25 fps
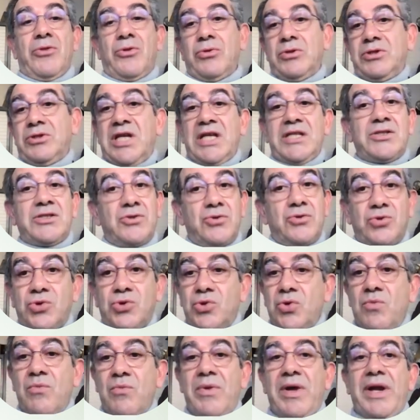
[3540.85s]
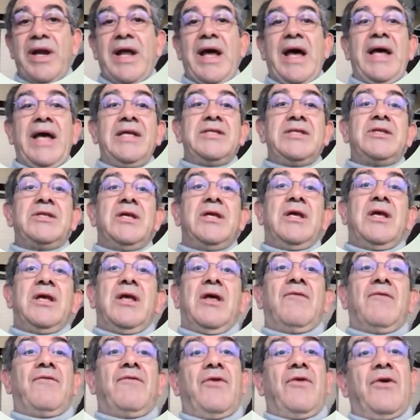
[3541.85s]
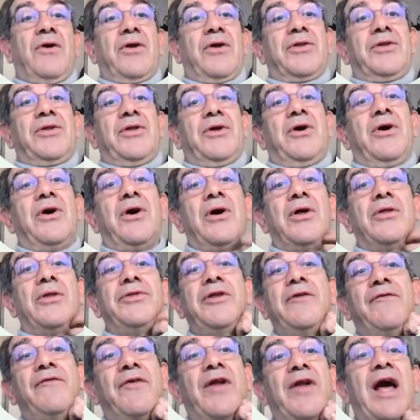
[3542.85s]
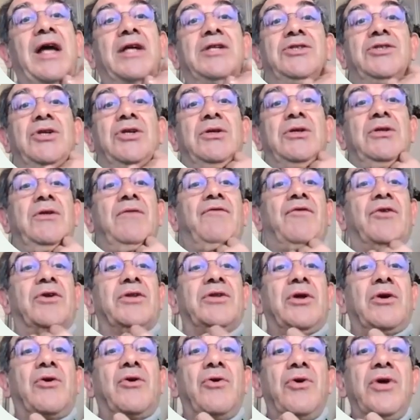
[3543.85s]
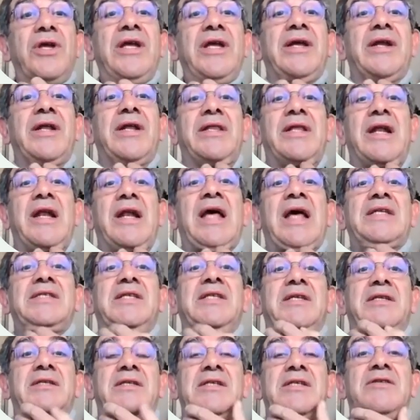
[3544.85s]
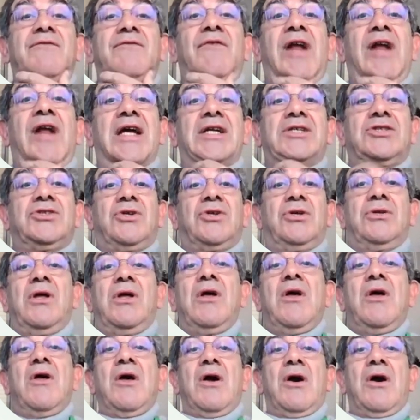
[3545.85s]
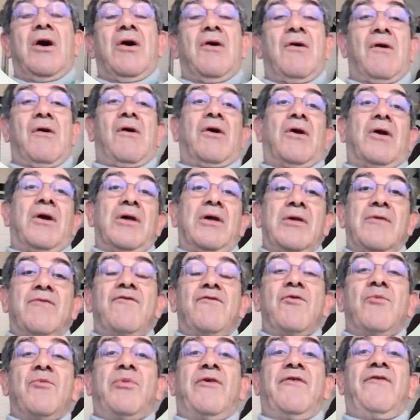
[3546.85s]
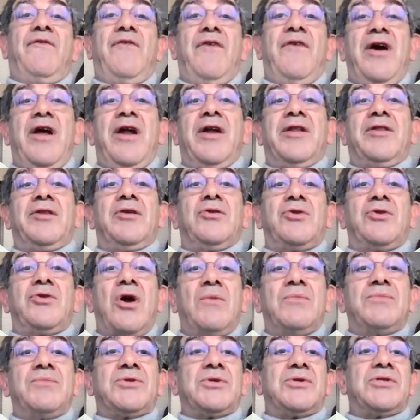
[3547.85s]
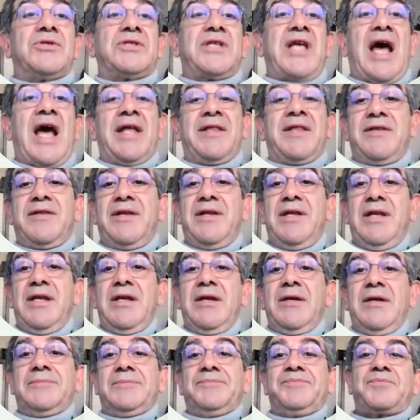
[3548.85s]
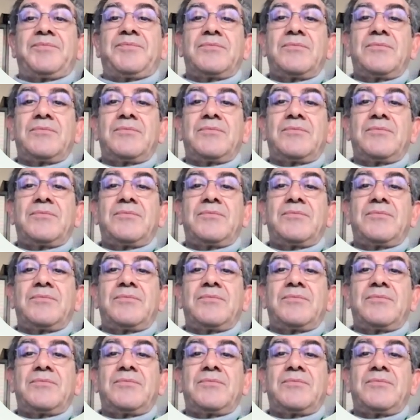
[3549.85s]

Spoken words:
So just to summarize, for the diffraction, for the coherent elastic diffraction, or if you prefer the Thomson scattering,